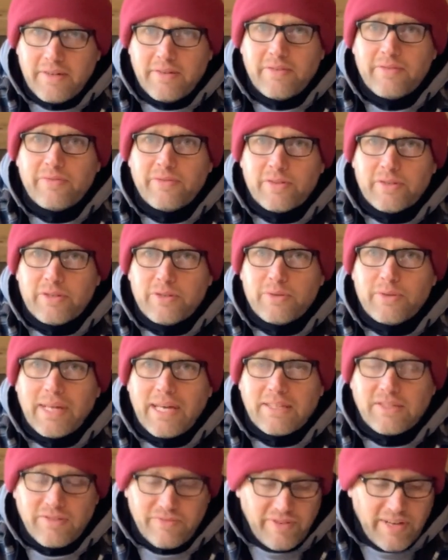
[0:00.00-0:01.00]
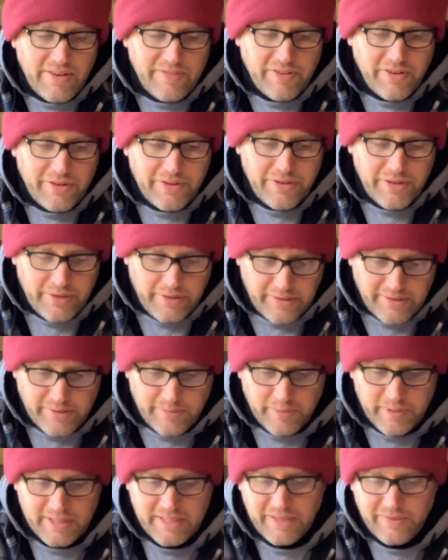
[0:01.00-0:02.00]
for 2,500 euros, and
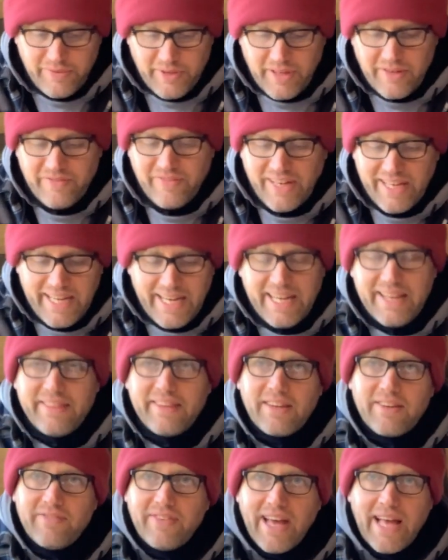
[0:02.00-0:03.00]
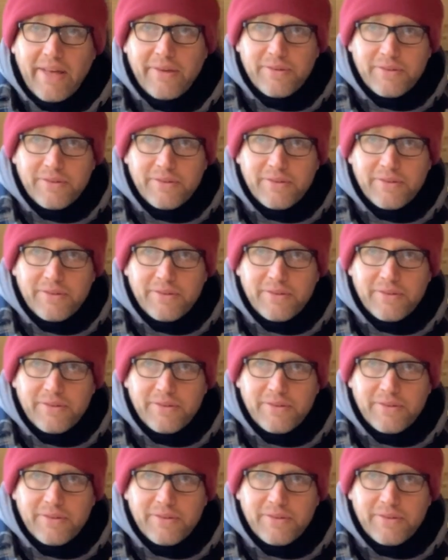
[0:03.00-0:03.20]
we'll see if we can find anything of value